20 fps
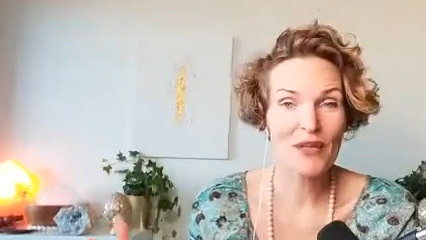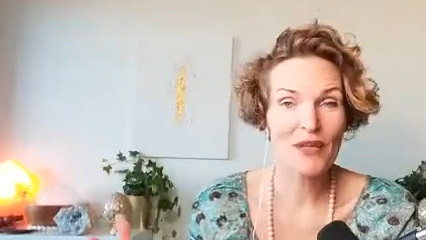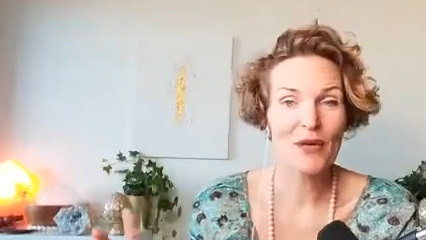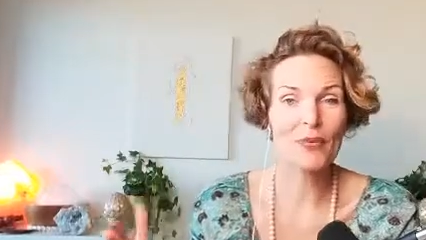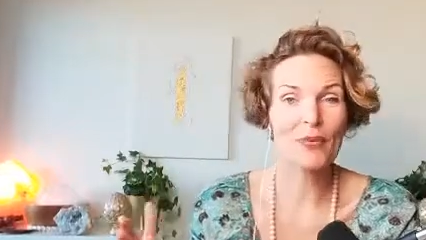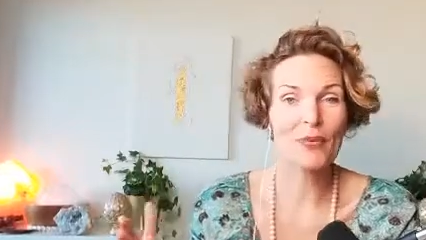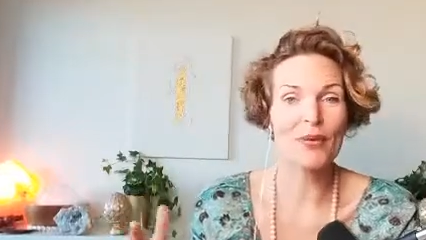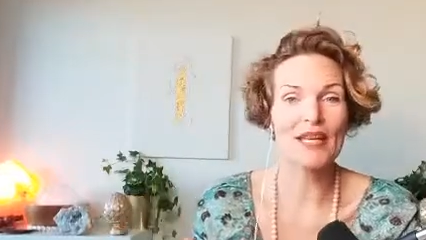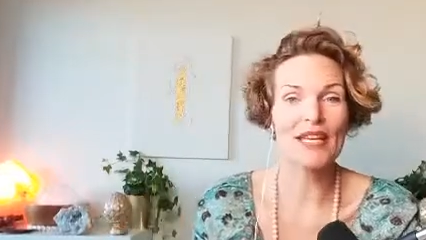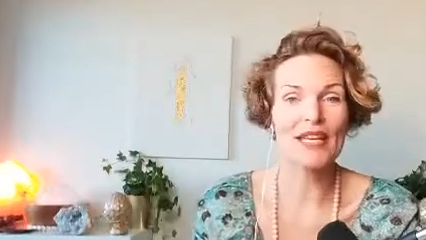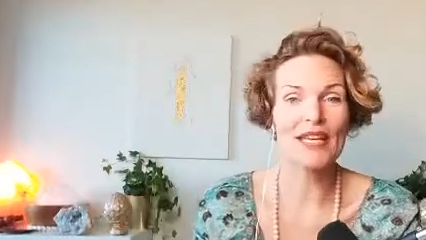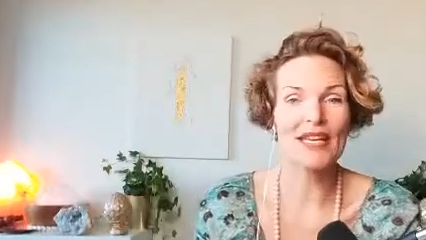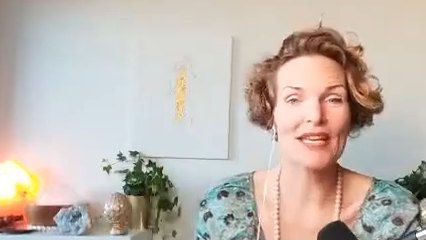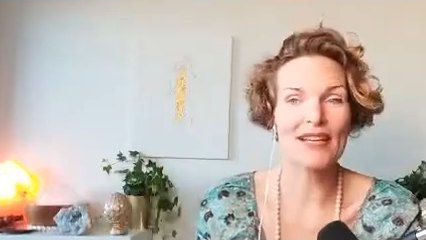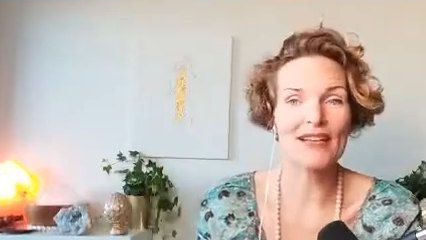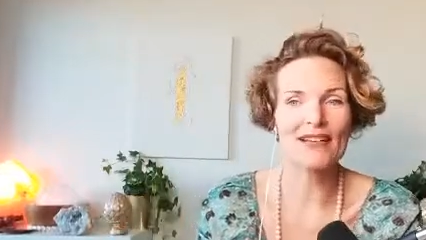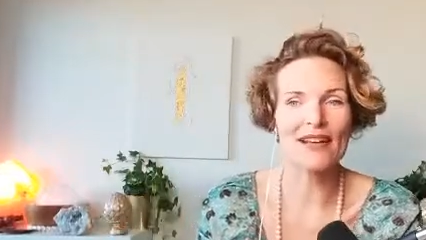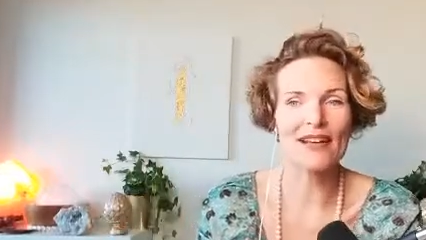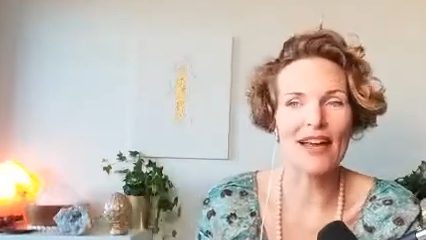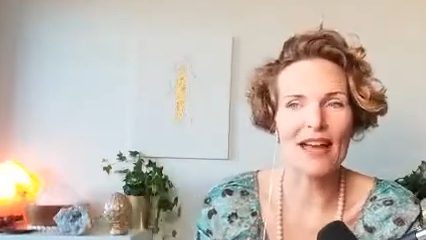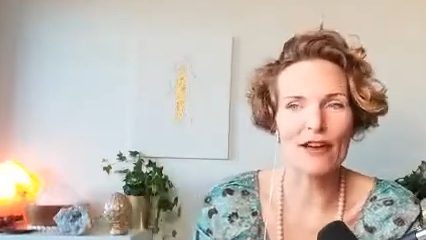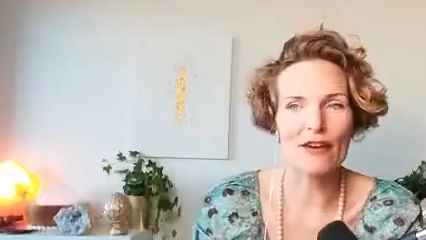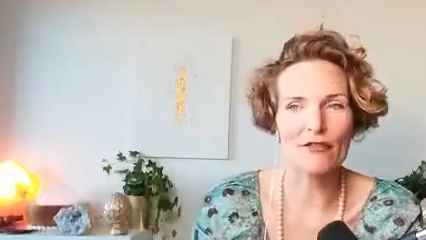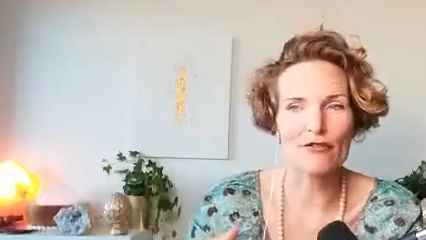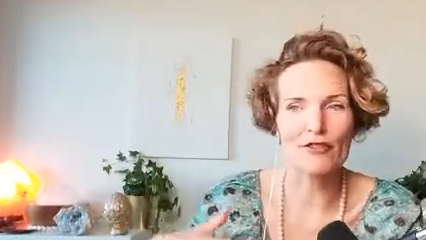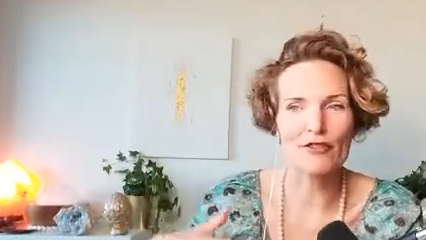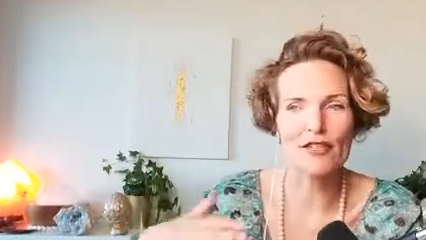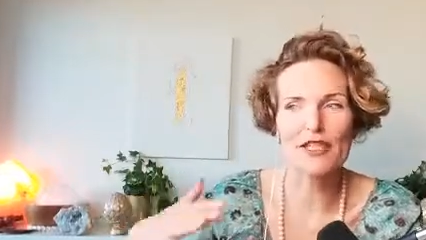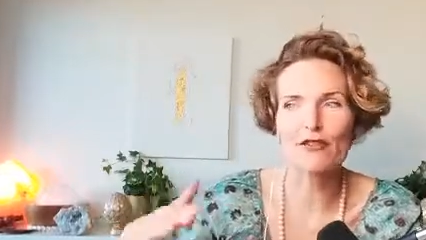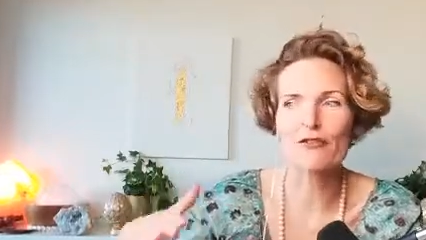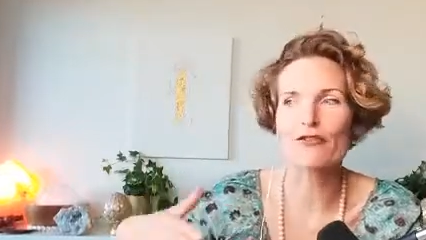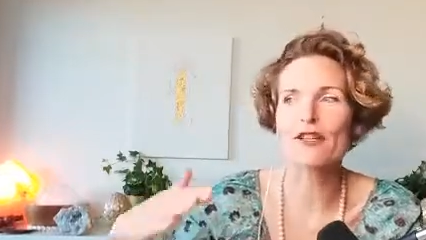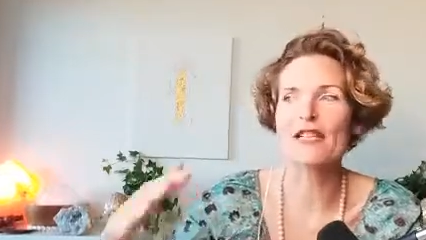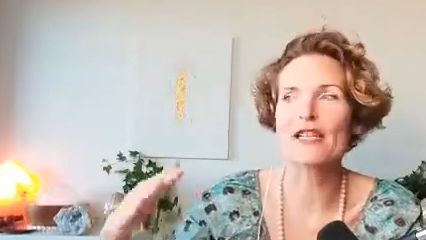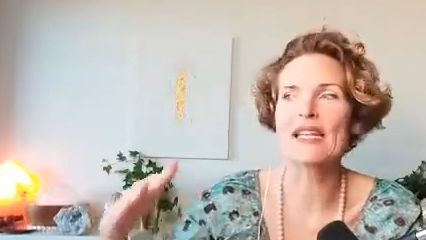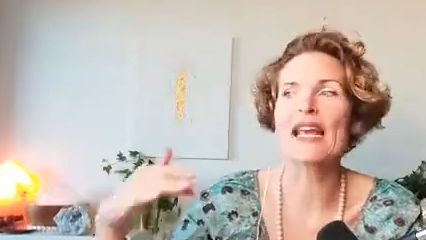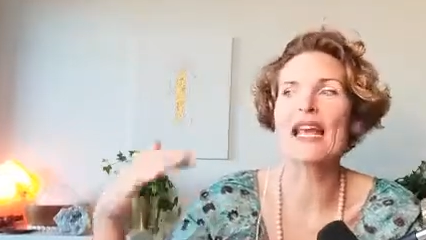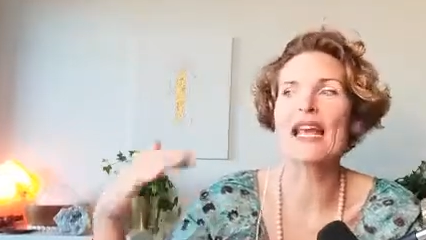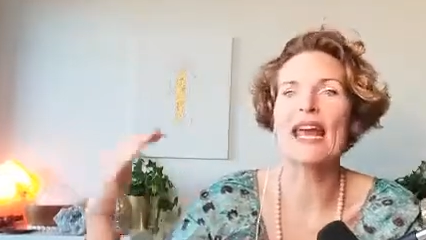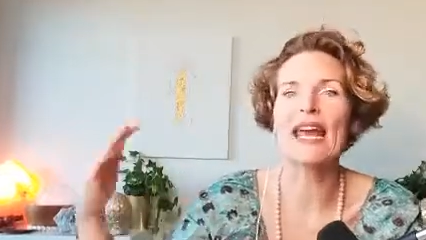we have
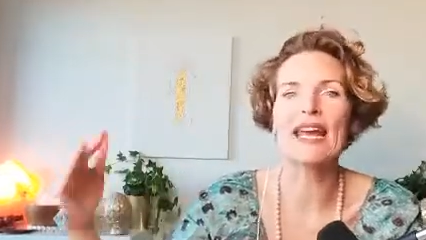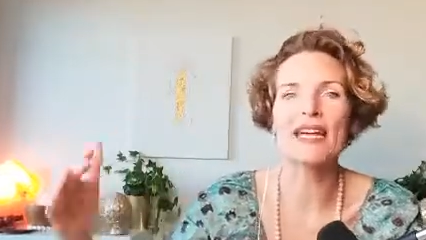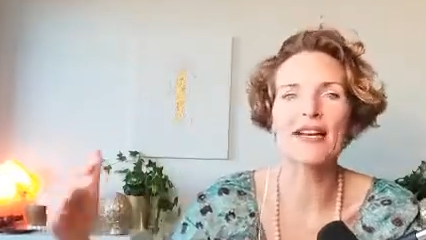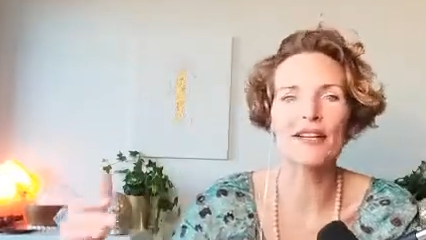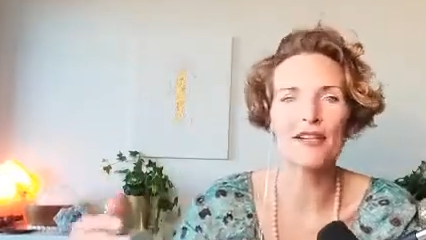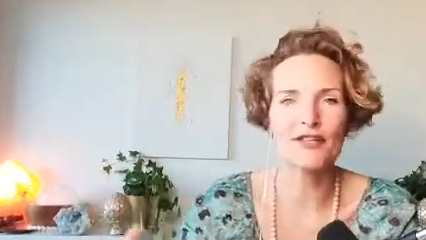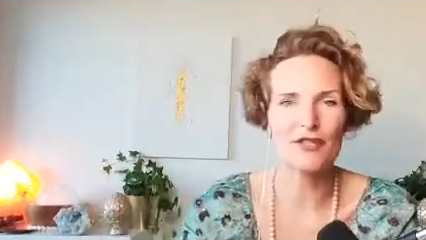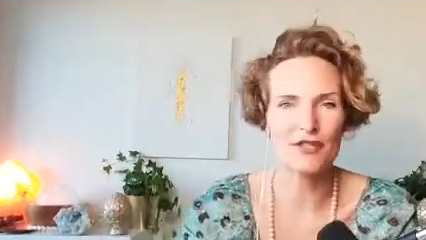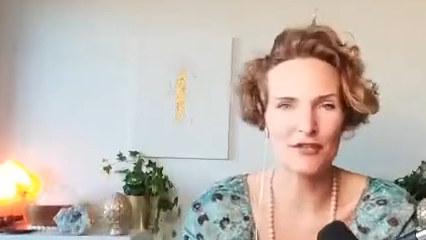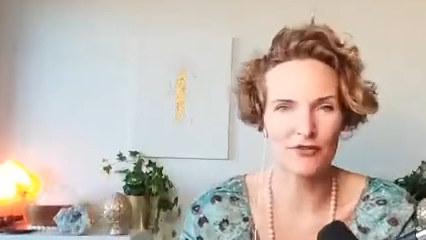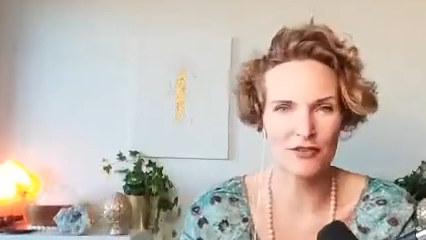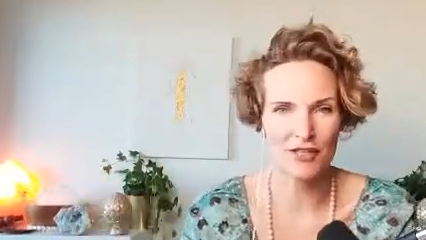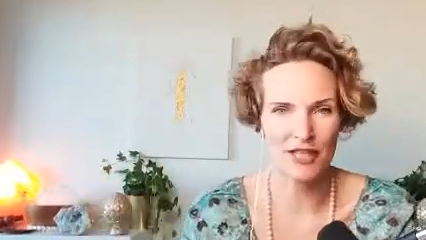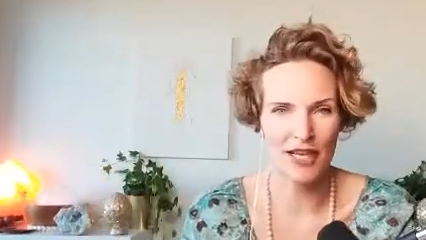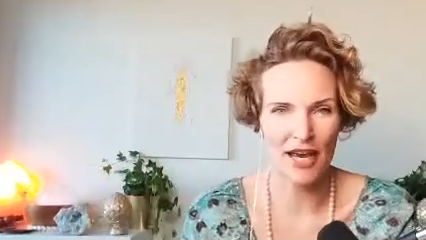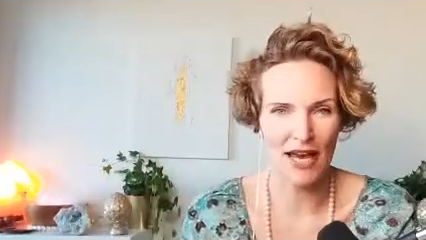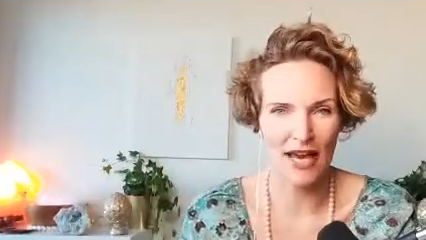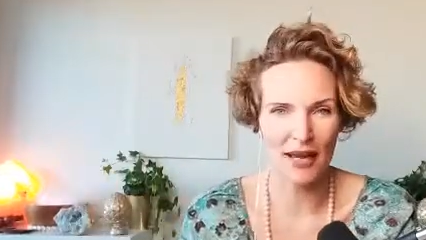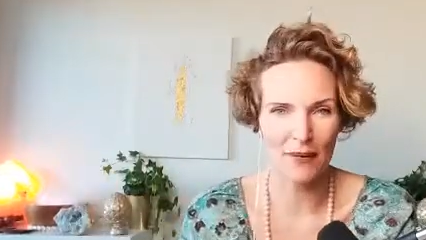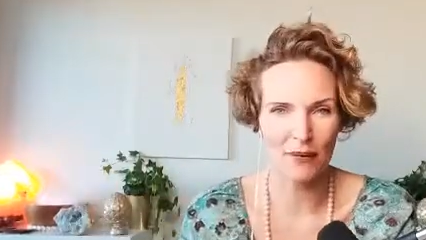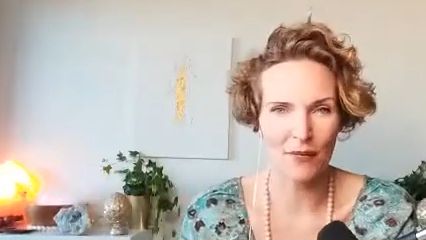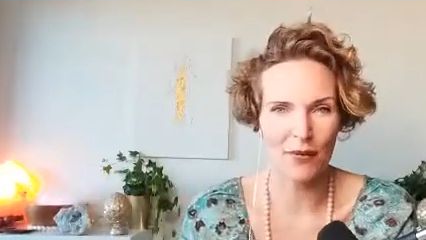different layers of time,